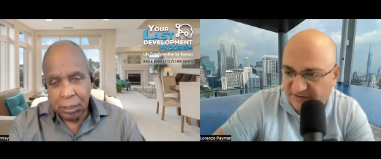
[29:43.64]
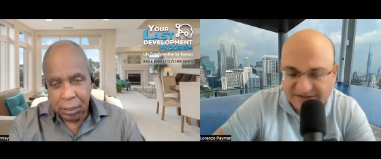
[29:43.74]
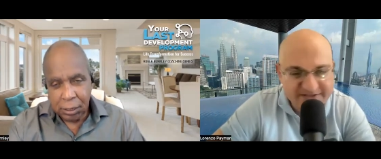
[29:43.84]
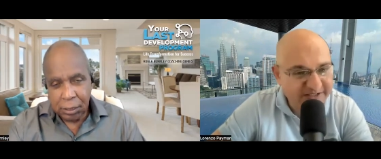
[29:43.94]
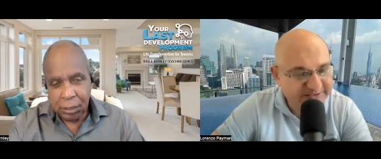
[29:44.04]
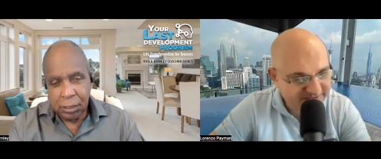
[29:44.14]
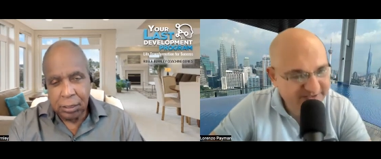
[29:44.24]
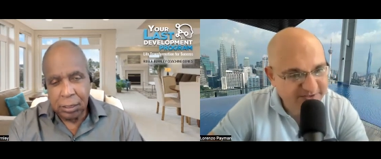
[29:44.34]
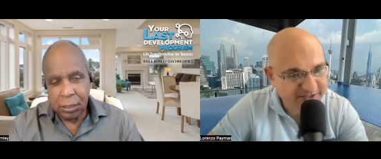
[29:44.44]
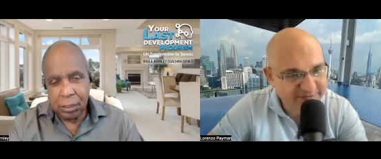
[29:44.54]
Speaker 1: on some
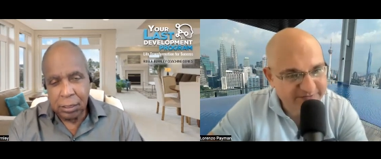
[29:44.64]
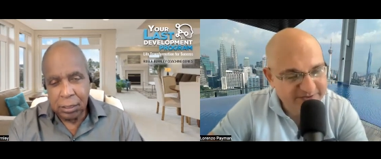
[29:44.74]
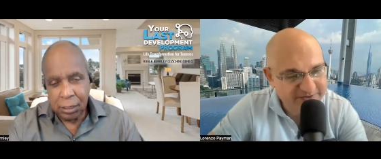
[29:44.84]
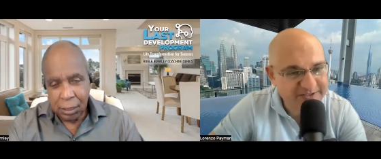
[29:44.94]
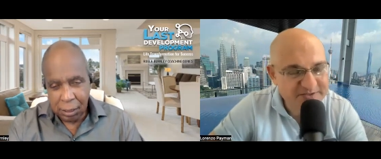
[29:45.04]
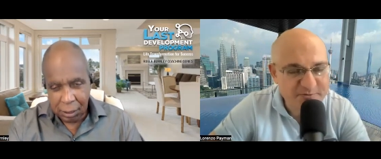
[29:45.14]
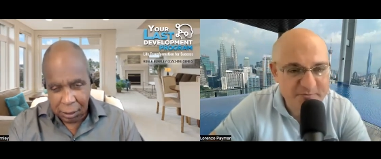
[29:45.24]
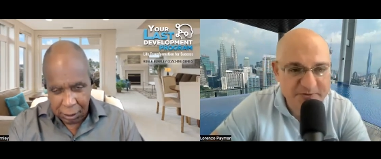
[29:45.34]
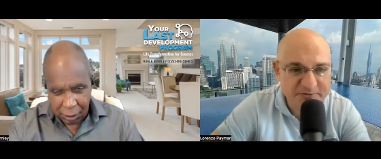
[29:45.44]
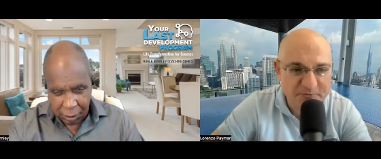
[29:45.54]
exciting stuff. So tell us
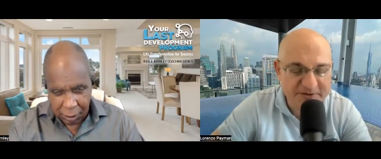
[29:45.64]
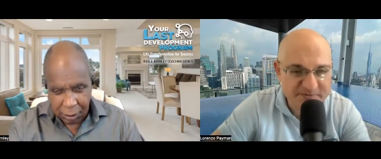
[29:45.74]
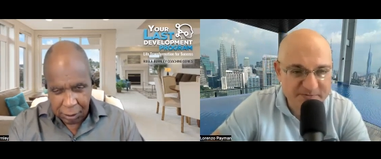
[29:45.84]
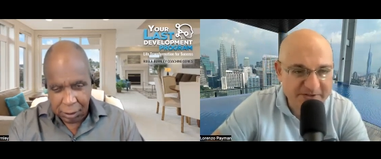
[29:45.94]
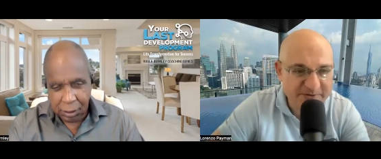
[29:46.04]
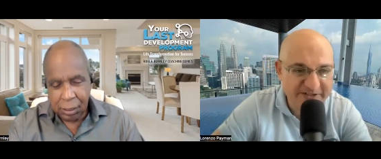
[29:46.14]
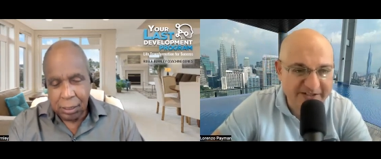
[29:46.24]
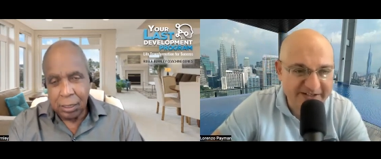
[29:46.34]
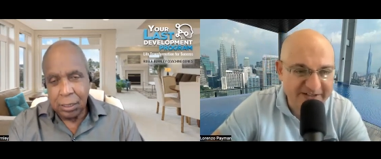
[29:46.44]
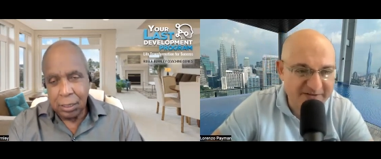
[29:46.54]
more about what's been
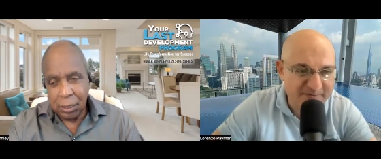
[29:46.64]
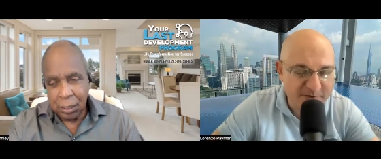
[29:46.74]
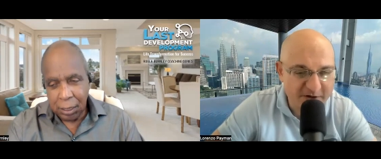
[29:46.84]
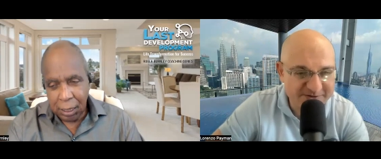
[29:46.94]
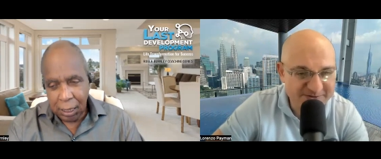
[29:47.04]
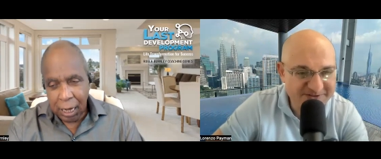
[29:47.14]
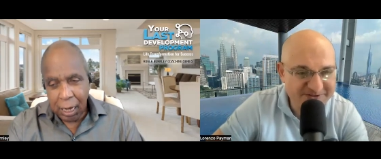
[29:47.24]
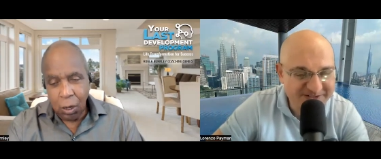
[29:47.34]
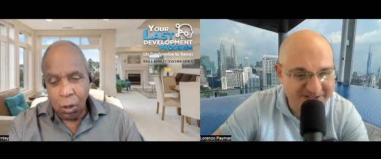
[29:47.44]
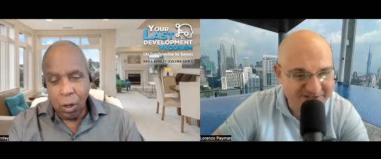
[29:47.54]
cooking in
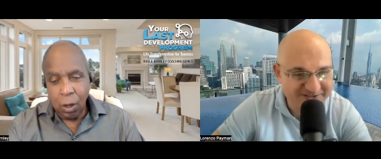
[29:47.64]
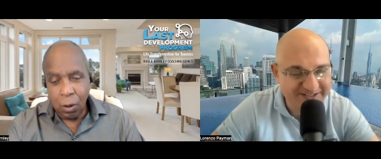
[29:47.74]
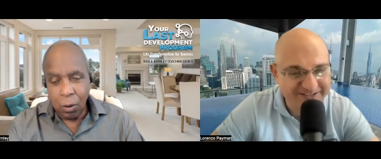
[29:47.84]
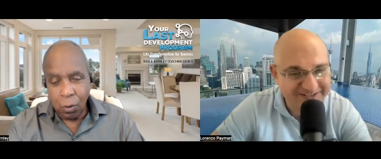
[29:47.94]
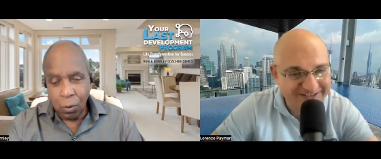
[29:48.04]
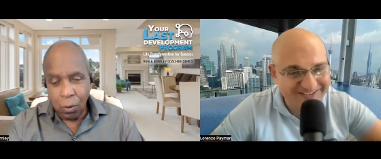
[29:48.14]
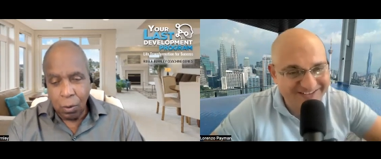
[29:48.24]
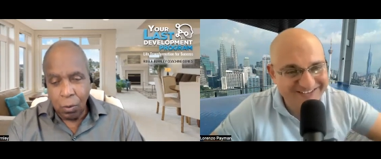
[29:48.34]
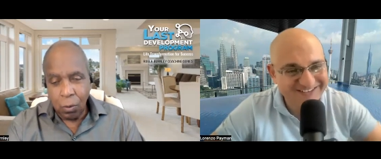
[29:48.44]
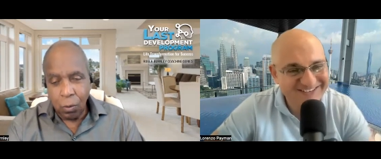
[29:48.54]
Roger's kitchen lately.
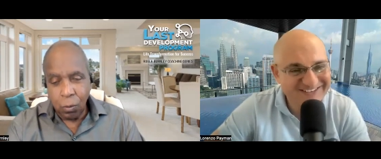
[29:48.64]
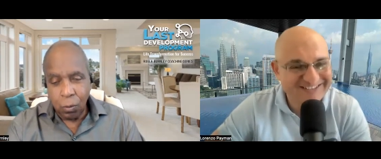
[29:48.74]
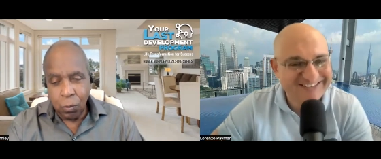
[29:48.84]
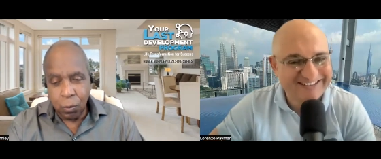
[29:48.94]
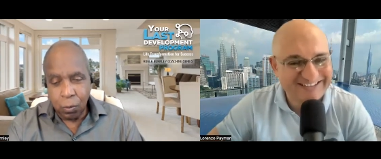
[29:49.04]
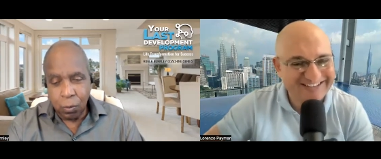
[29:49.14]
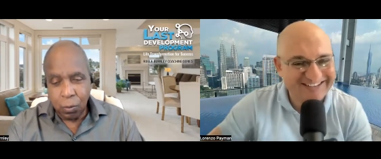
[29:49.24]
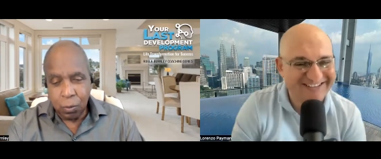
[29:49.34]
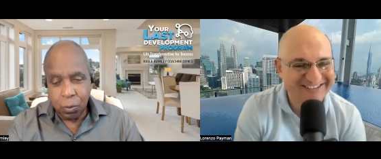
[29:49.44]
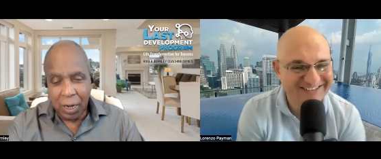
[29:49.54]

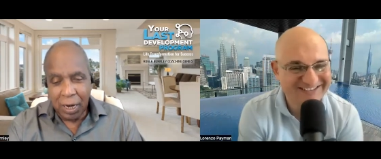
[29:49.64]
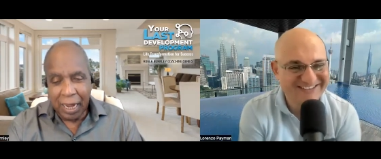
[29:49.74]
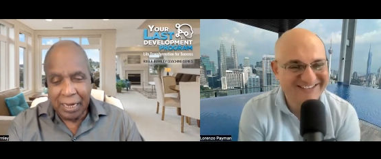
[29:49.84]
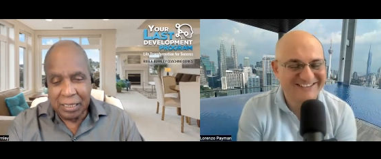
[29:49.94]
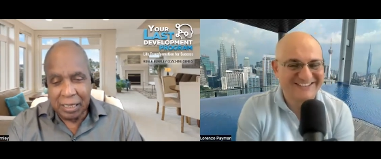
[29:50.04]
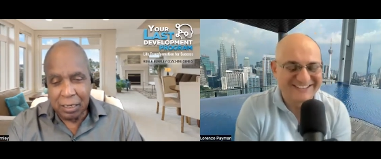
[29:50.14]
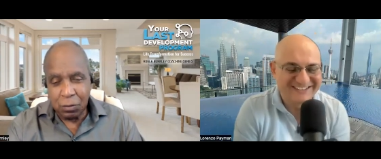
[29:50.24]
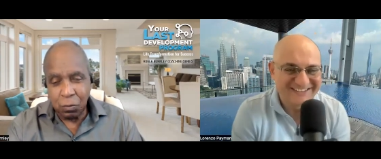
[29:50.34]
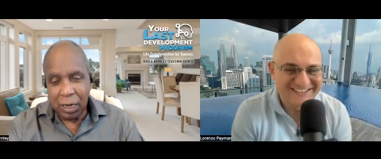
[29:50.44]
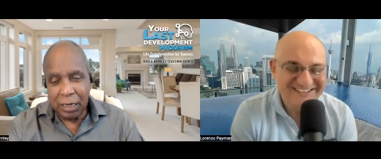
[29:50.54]
Speaker 2: what I did
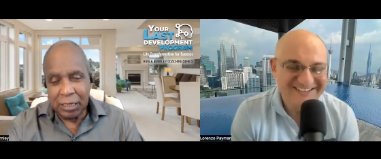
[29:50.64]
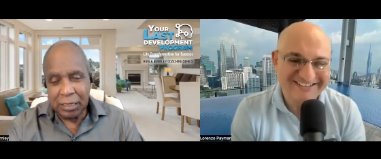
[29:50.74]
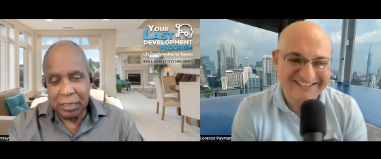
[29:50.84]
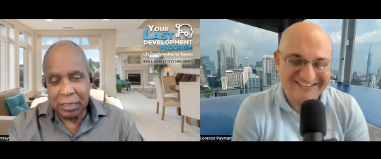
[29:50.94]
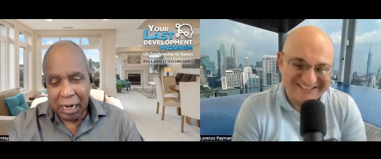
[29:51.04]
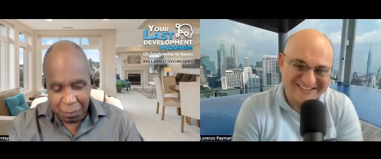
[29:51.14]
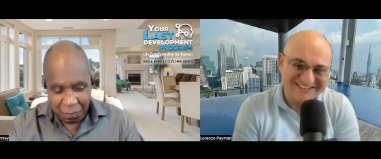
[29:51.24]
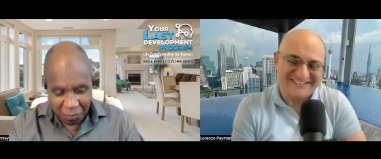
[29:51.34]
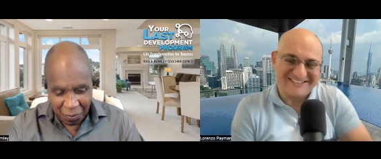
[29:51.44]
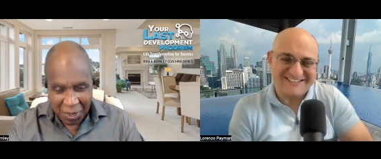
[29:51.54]
was
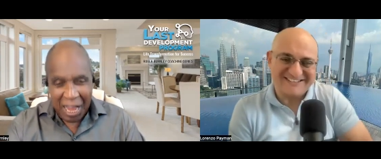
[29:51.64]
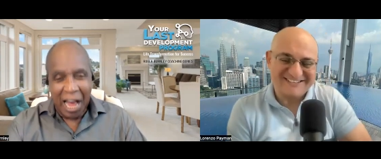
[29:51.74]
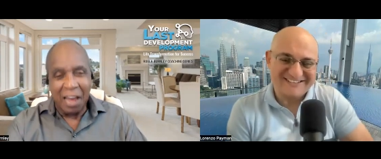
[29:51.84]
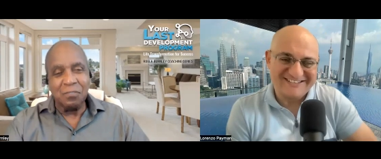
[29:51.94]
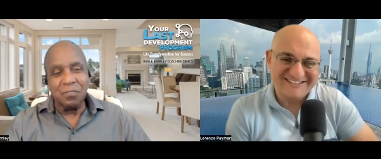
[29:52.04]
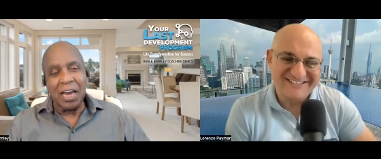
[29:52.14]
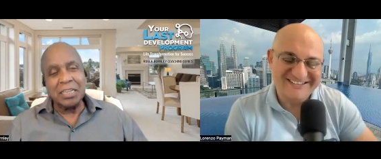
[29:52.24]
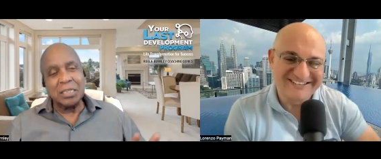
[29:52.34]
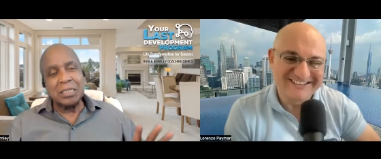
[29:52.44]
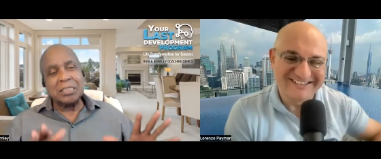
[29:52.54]
I
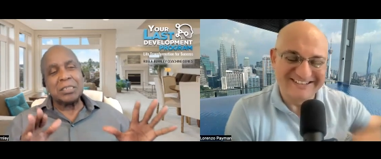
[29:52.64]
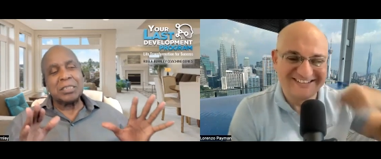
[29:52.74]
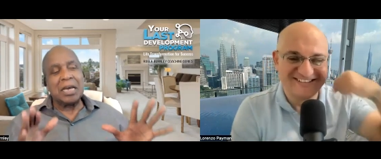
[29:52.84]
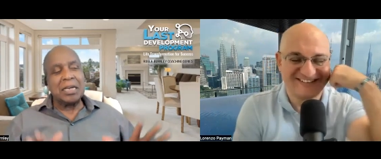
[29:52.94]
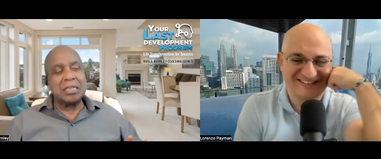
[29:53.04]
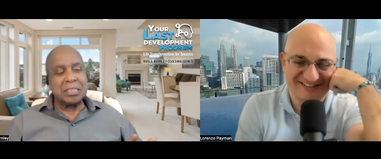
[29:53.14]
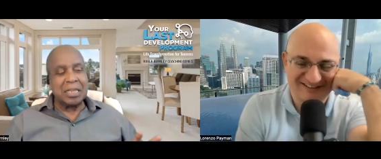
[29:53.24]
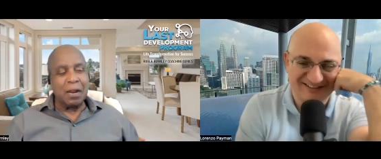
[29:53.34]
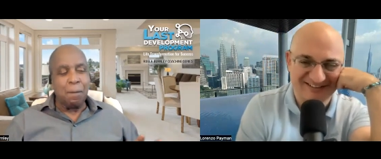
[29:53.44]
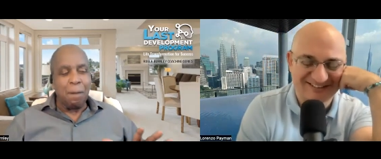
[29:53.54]
finally decided
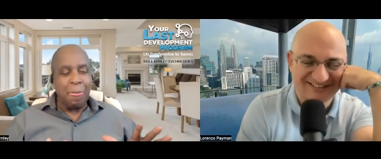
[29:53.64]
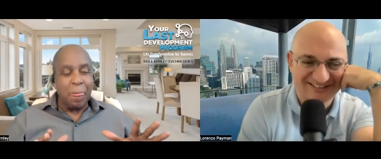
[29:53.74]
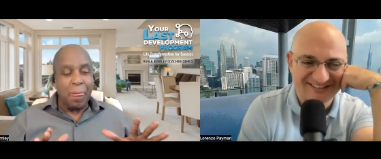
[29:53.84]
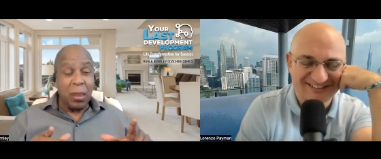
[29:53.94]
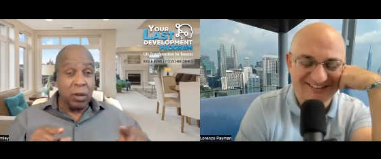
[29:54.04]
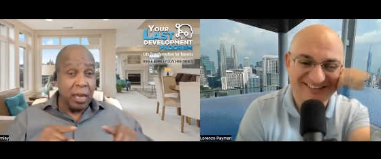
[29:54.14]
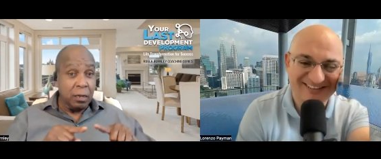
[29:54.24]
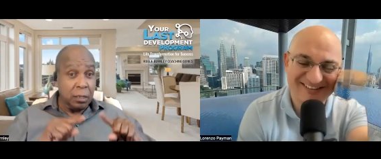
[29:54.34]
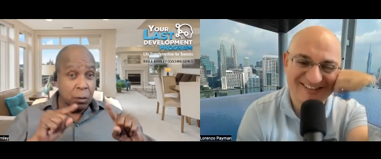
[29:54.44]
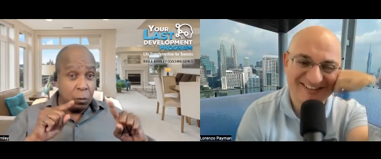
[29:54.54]
that, okay,
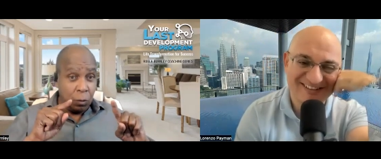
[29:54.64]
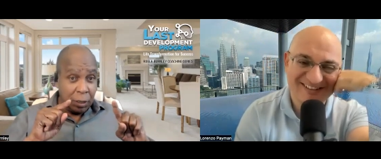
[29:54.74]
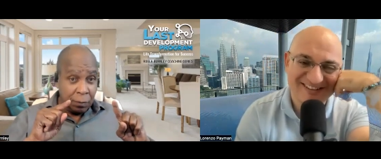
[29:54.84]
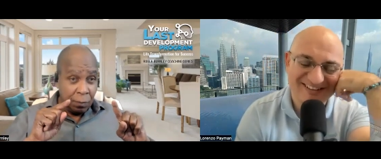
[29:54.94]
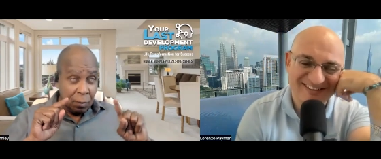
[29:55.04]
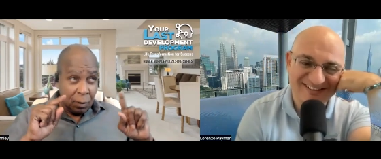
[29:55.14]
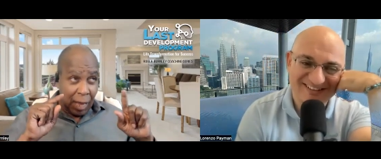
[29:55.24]
when I